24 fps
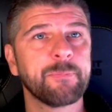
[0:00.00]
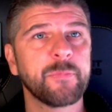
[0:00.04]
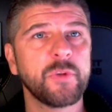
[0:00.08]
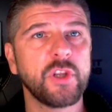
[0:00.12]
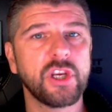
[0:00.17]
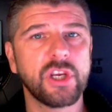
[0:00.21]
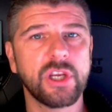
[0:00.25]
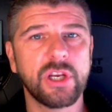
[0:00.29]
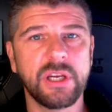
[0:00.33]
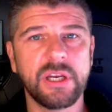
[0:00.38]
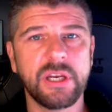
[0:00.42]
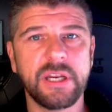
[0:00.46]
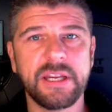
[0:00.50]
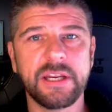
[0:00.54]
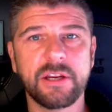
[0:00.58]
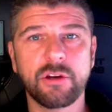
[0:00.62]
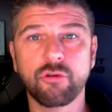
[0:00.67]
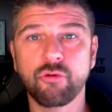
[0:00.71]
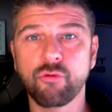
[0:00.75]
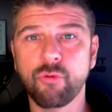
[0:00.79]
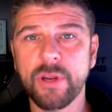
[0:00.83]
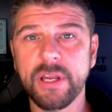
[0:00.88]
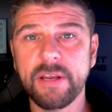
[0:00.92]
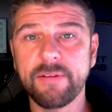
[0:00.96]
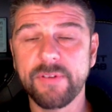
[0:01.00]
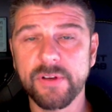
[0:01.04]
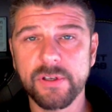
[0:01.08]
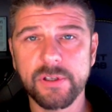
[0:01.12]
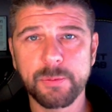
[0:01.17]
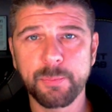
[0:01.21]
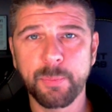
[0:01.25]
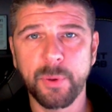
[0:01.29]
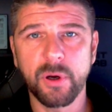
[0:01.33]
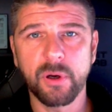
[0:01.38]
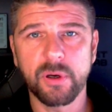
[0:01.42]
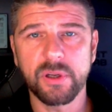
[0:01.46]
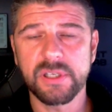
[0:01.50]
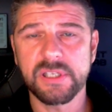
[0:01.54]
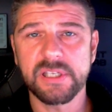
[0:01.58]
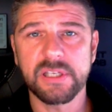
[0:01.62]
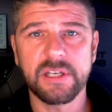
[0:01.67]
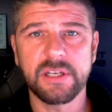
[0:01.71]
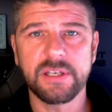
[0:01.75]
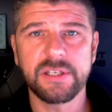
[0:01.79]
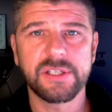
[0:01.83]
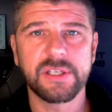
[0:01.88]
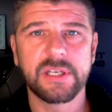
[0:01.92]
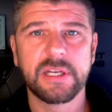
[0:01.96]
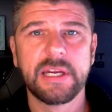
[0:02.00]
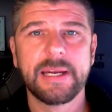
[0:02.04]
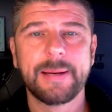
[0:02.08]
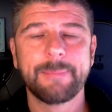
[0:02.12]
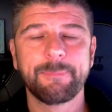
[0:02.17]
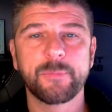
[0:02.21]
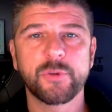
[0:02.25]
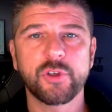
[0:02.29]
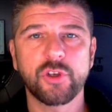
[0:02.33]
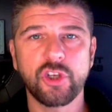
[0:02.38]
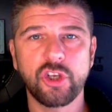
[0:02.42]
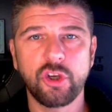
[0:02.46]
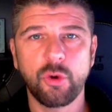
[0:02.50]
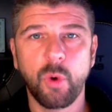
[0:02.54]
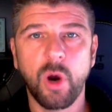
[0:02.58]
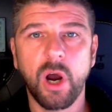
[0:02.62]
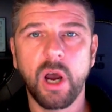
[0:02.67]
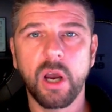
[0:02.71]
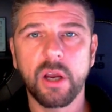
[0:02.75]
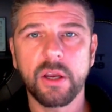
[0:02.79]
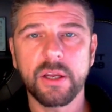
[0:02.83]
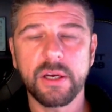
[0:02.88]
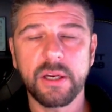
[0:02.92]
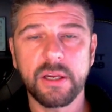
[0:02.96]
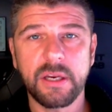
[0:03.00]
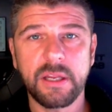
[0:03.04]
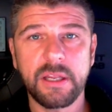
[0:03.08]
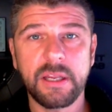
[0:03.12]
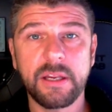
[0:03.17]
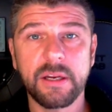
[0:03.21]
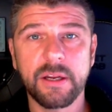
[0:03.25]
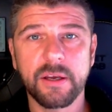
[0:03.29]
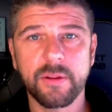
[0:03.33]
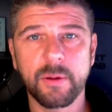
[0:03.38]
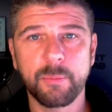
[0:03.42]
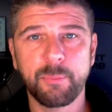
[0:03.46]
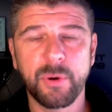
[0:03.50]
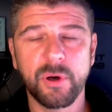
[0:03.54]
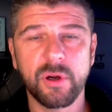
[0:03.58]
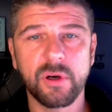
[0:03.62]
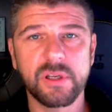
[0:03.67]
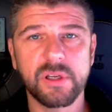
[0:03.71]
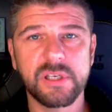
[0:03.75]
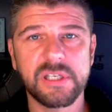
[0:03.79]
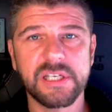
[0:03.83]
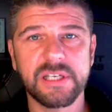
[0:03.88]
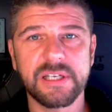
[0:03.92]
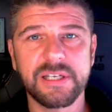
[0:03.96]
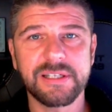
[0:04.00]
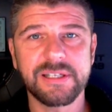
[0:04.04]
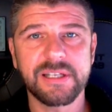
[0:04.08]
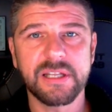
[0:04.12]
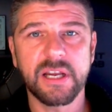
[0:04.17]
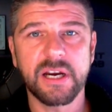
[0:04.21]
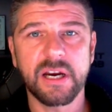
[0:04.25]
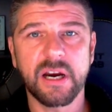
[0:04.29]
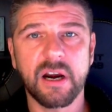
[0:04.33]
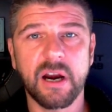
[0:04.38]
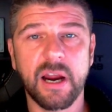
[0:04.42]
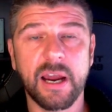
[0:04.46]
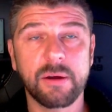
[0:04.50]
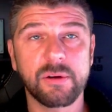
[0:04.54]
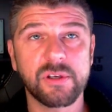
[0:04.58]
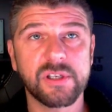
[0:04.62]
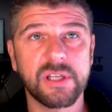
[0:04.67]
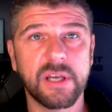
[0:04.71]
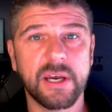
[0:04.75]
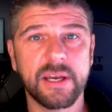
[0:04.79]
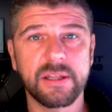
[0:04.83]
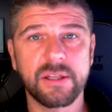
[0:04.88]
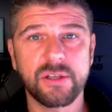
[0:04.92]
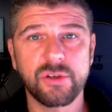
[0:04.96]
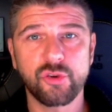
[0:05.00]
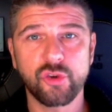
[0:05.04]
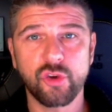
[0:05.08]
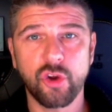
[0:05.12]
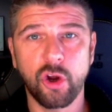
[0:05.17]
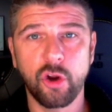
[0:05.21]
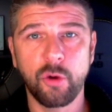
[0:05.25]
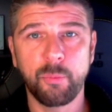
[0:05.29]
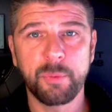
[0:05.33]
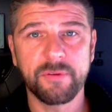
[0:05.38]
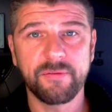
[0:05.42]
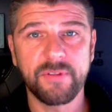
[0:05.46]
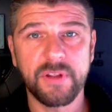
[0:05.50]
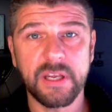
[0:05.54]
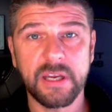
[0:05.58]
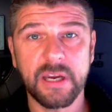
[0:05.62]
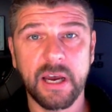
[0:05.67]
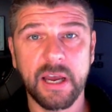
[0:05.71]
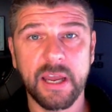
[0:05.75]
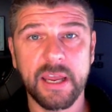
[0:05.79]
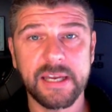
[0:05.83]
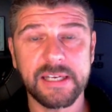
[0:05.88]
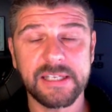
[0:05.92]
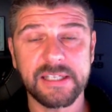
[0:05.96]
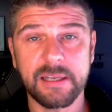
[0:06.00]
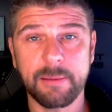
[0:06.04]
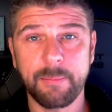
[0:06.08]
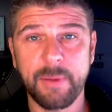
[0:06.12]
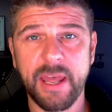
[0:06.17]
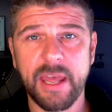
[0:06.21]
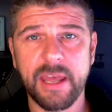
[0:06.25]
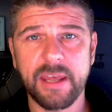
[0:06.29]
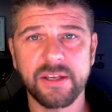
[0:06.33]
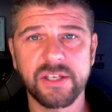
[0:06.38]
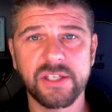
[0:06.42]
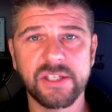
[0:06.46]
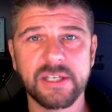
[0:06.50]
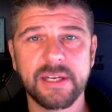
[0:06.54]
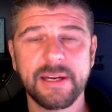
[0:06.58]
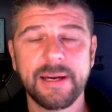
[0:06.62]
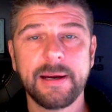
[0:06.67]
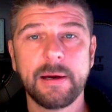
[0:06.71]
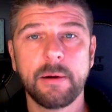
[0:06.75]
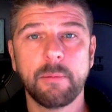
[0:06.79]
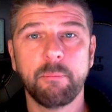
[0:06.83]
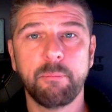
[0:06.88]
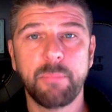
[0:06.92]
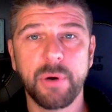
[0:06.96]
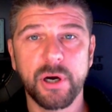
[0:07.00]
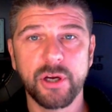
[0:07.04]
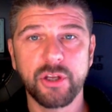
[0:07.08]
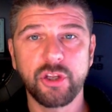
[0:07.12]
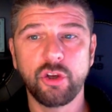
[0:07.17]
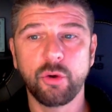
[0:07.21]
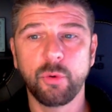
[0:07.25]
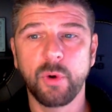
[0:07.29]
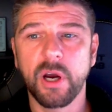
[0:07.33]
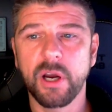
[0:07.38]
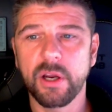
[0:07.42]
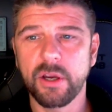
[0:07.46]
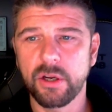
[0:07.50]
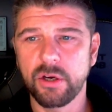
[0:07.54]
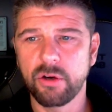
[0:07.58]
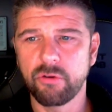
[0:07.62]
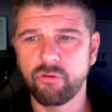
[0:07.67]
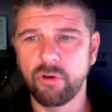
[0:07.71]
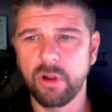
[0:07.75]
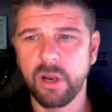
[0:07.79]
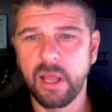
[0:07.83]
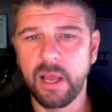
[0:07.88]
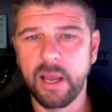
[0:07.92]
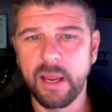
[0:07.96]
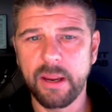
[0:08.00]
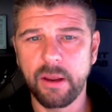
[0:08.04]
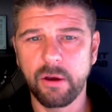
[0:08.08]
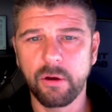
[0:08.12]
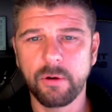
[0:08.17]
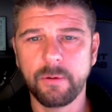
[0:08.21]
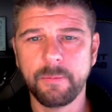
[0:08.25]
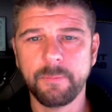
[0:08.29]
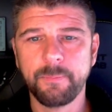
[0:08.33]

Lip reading: You're going to need grievance policies. So you are going to need other policies that are outside the scope of the ISMS, but you are going to rely on.